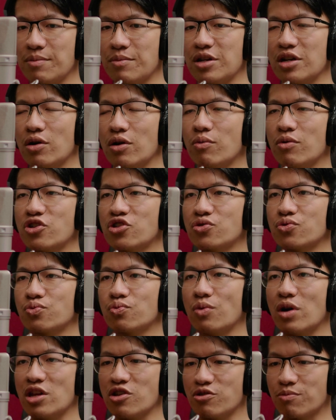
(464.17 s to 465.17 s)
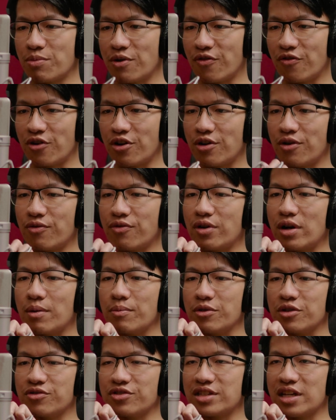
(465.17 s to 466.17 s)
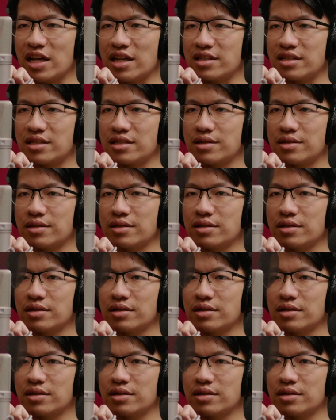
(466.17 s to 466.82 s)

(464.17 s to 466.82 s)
let me know which one you prefer from those tests.